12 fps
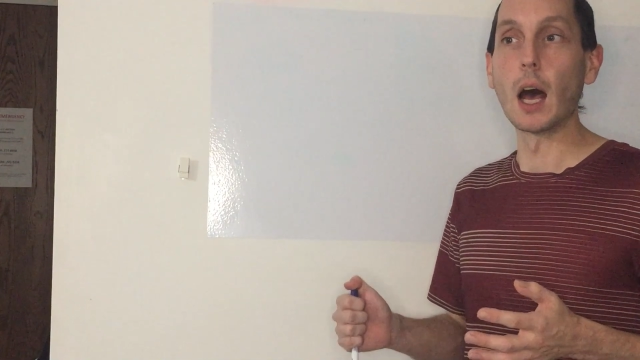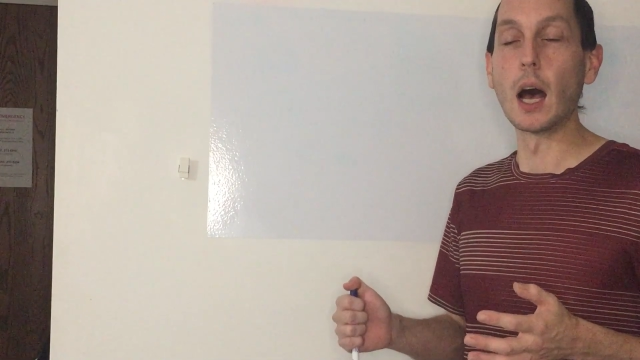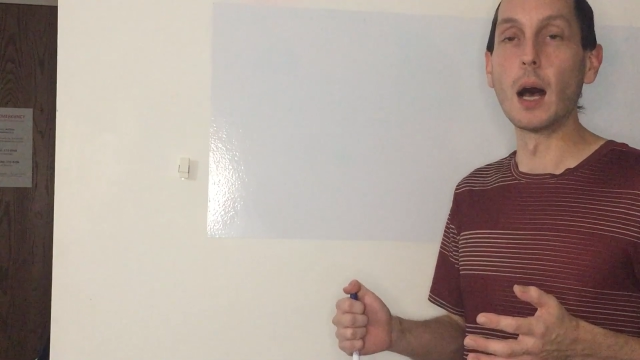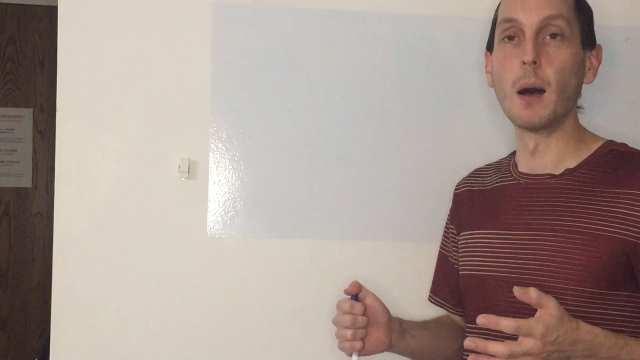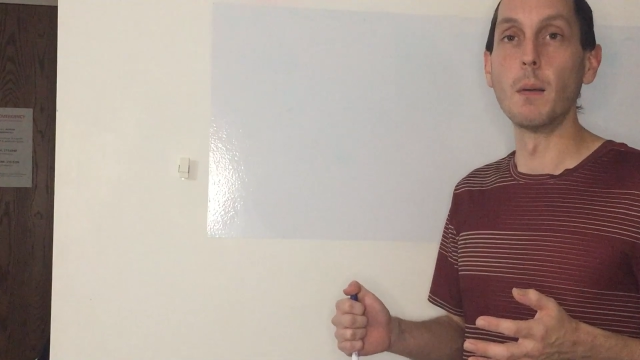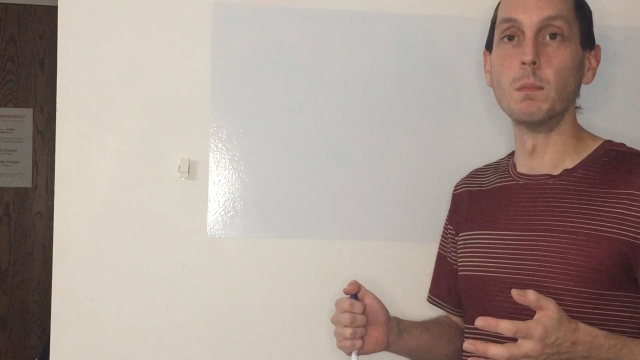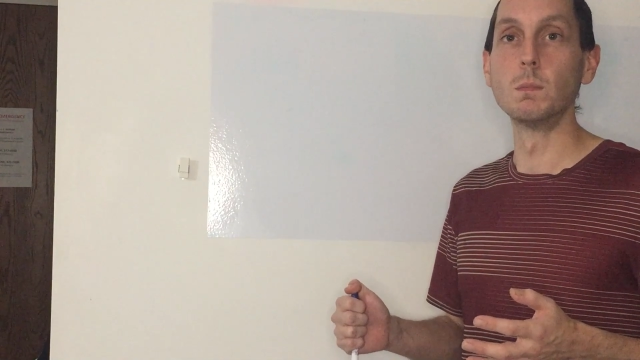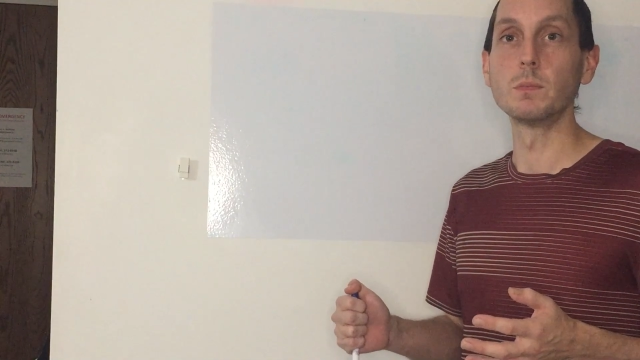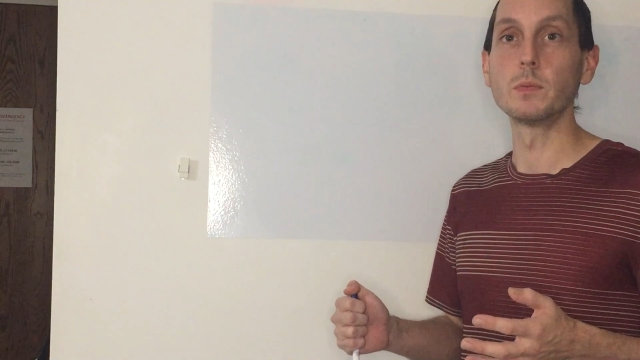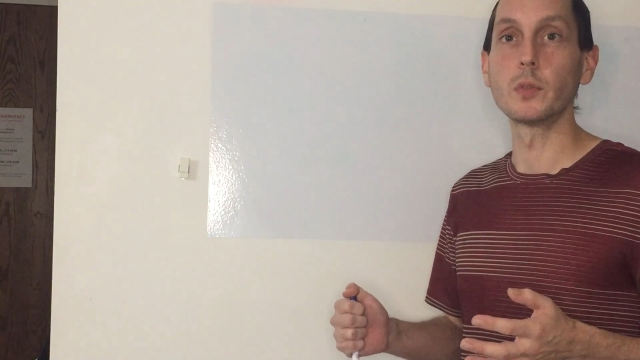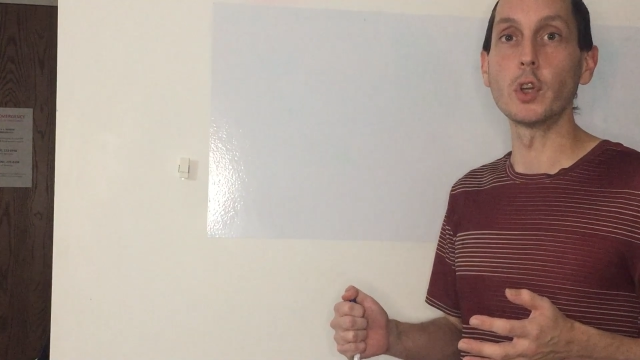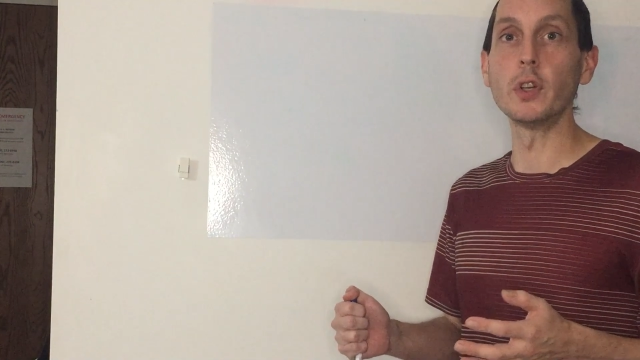Um,
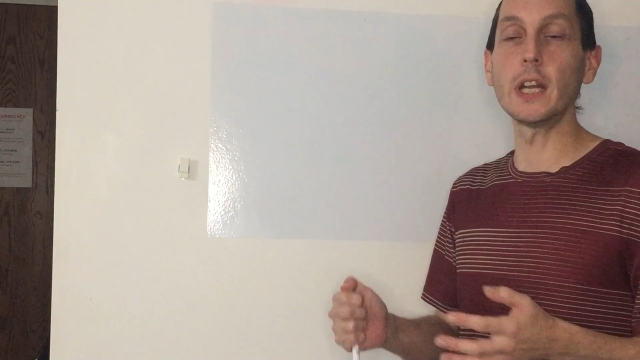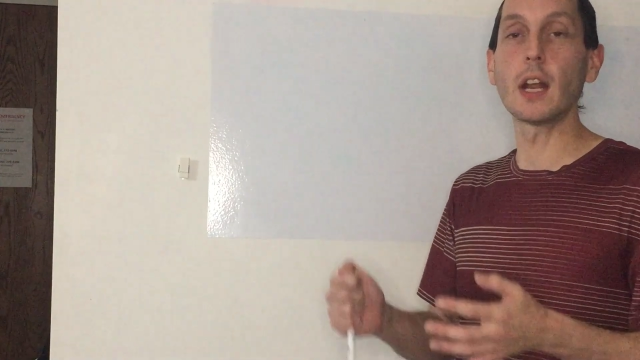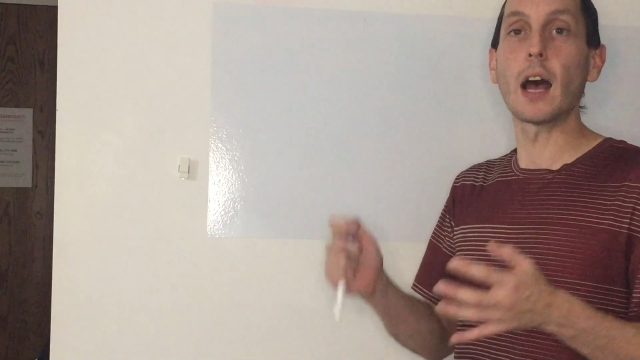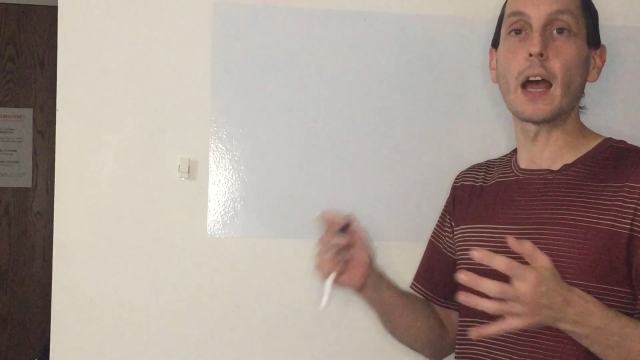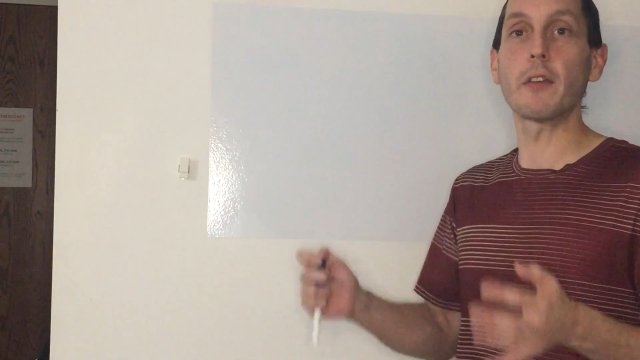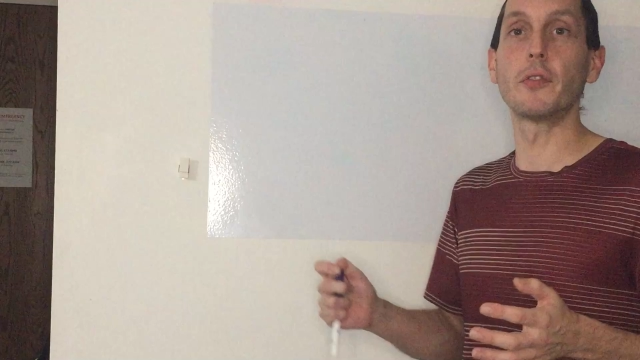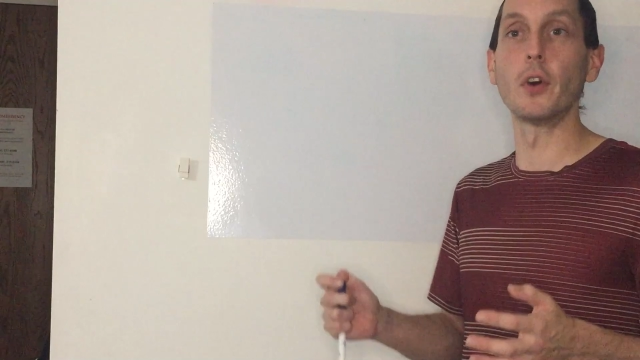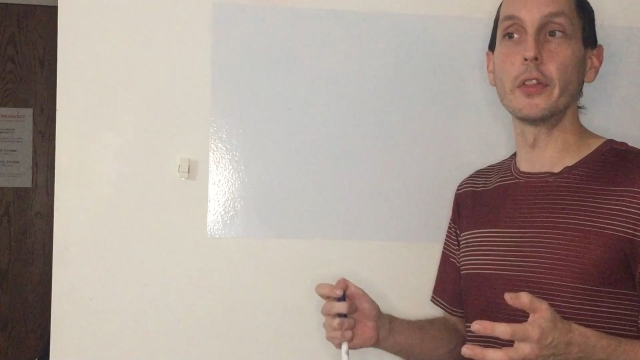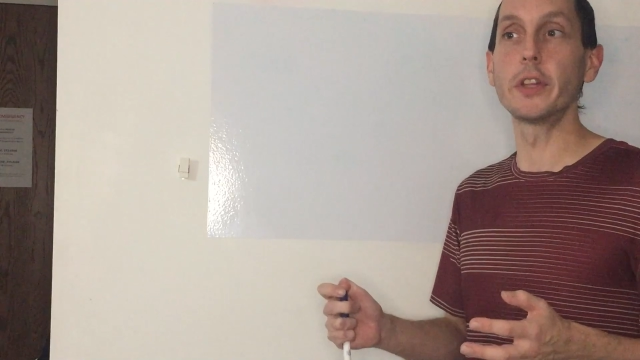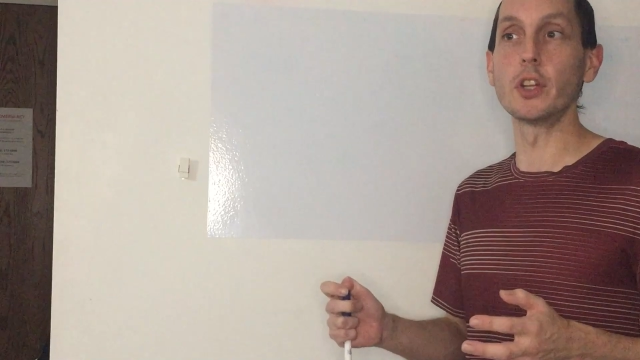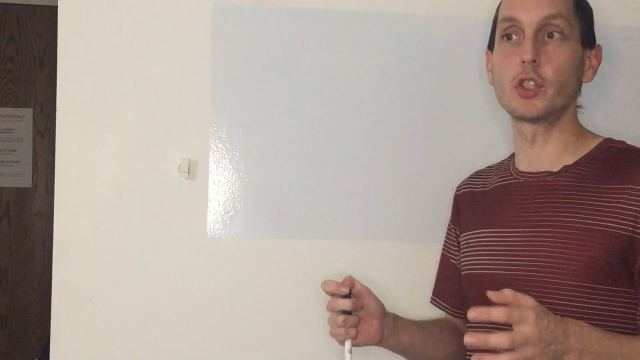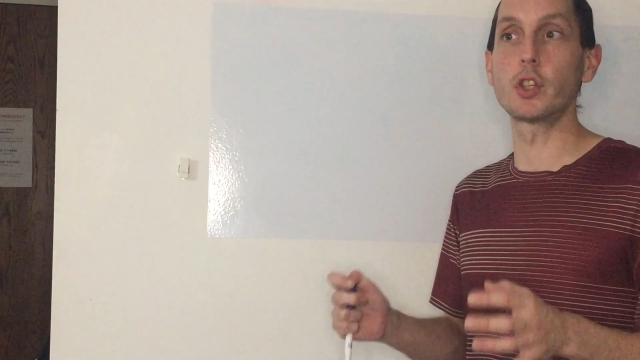you need a high
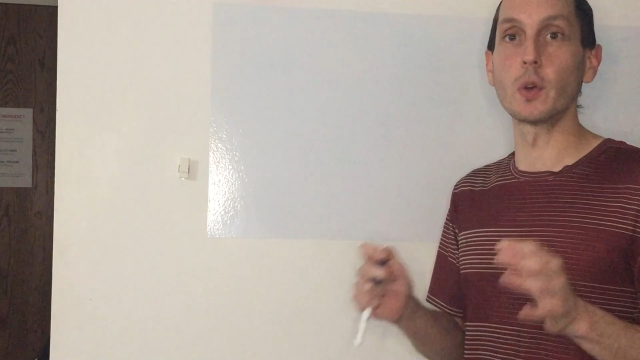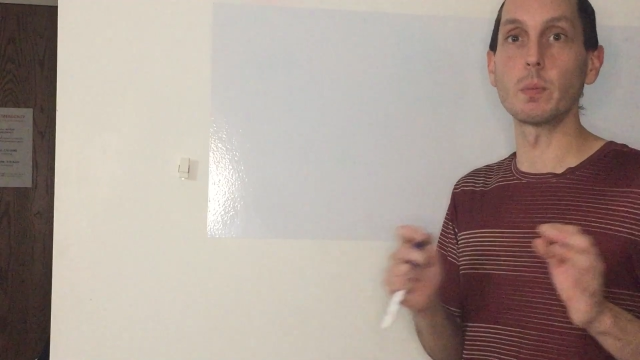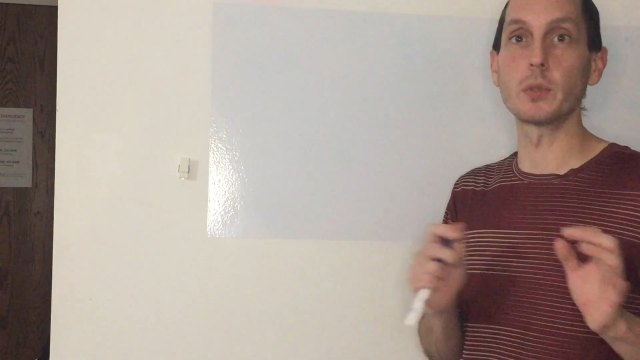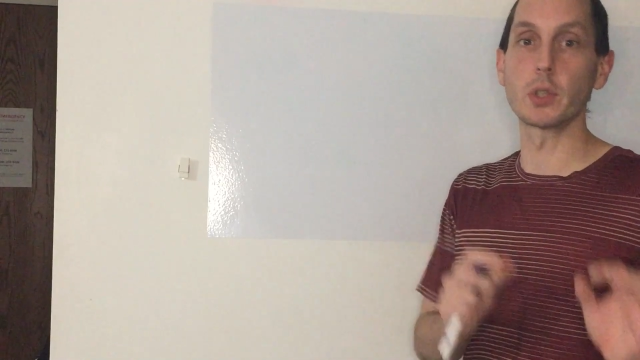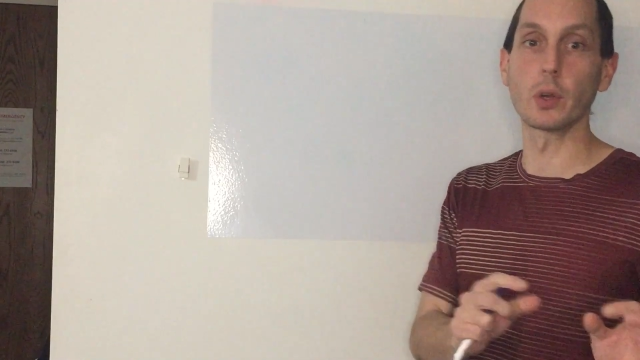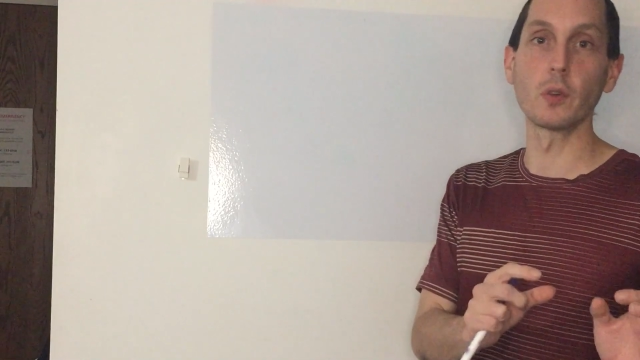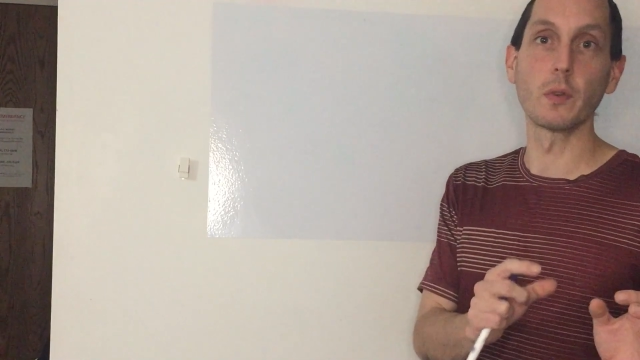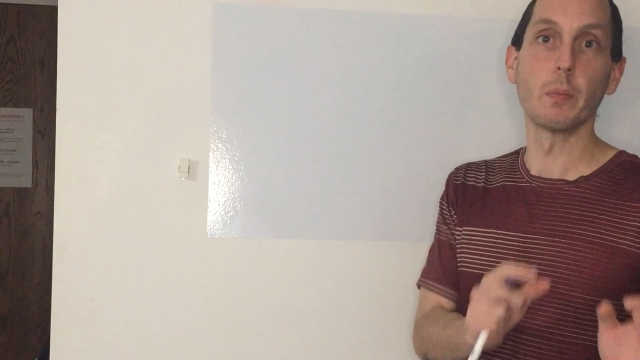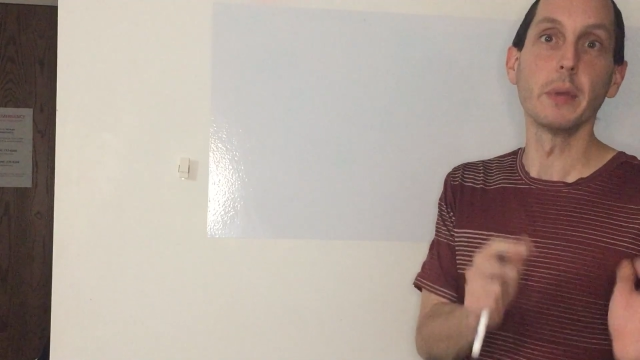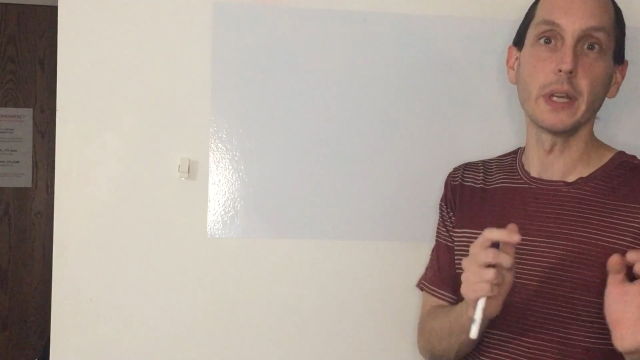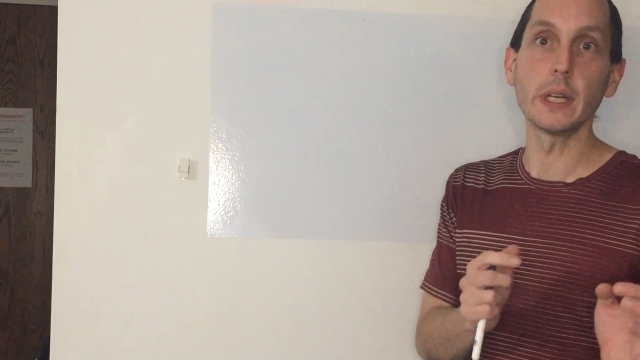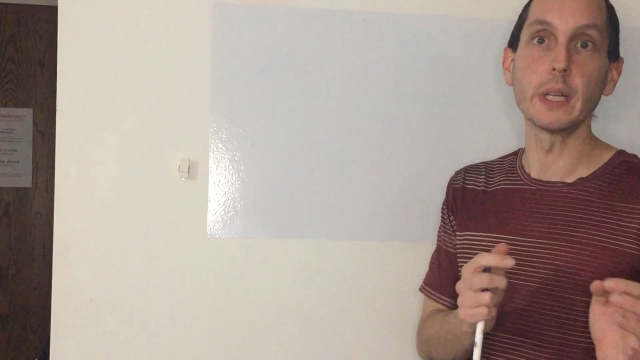voltage to observe
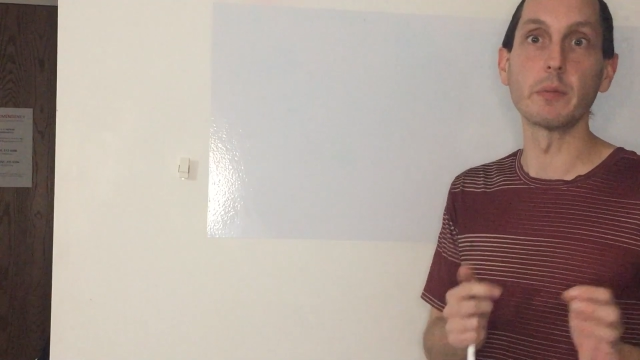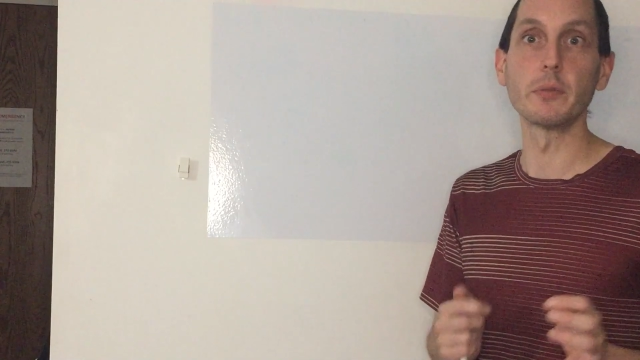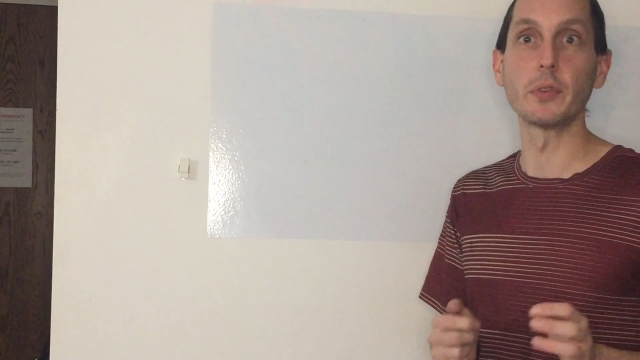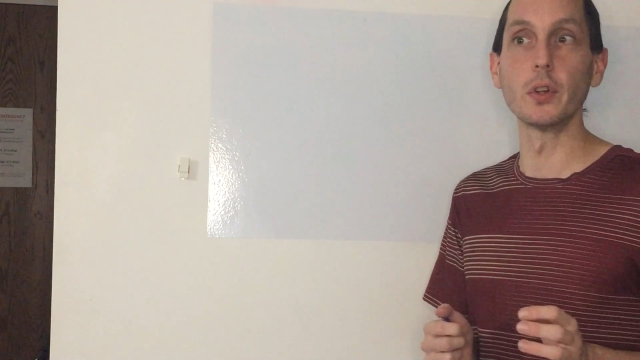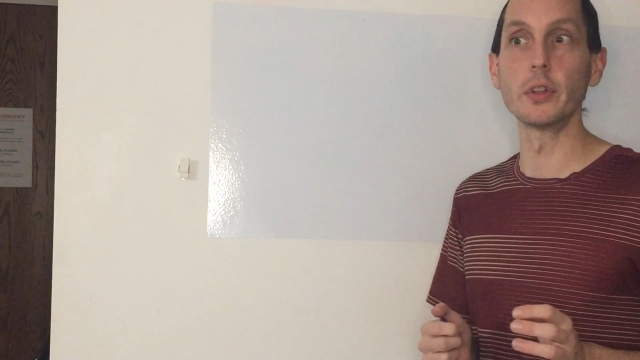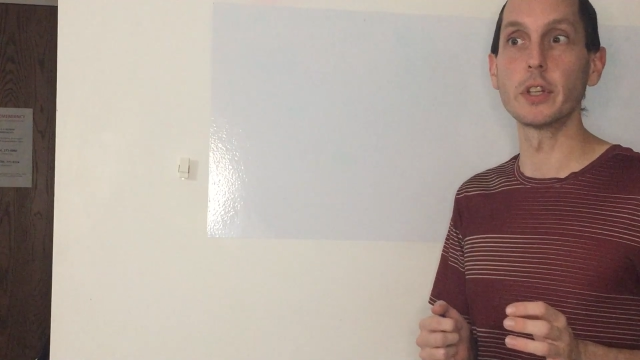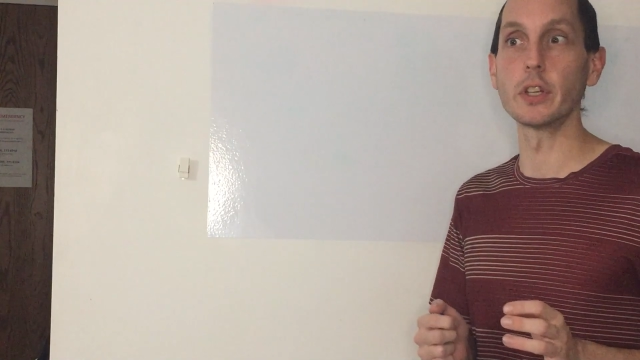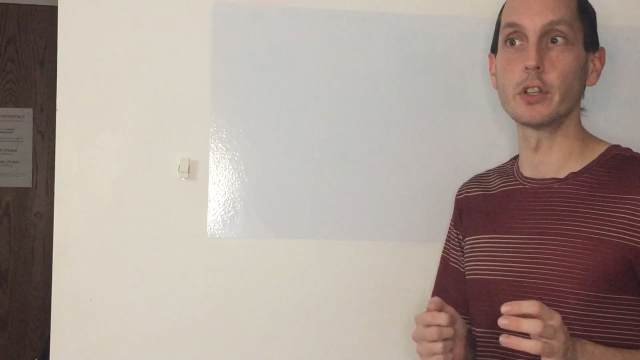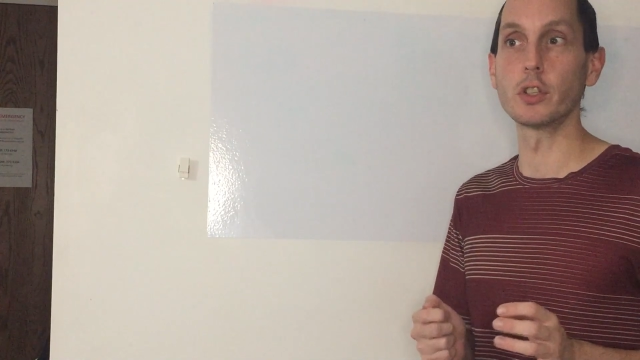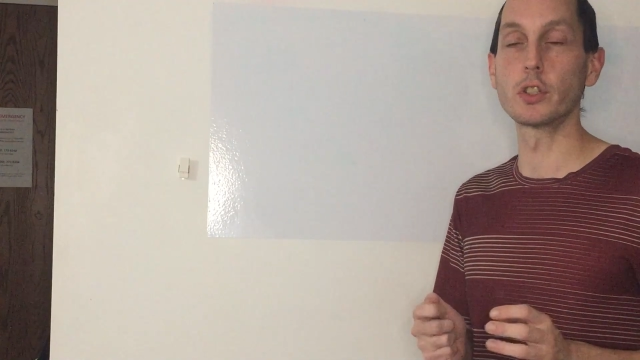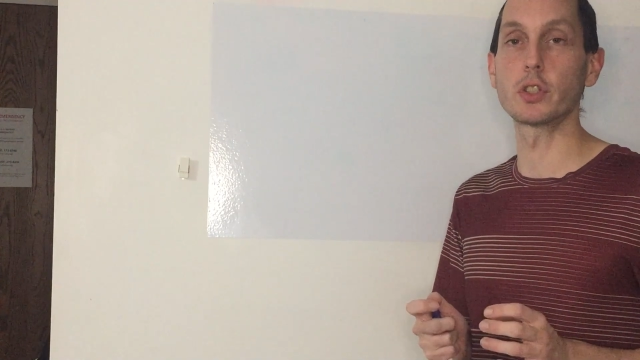a medium voltage.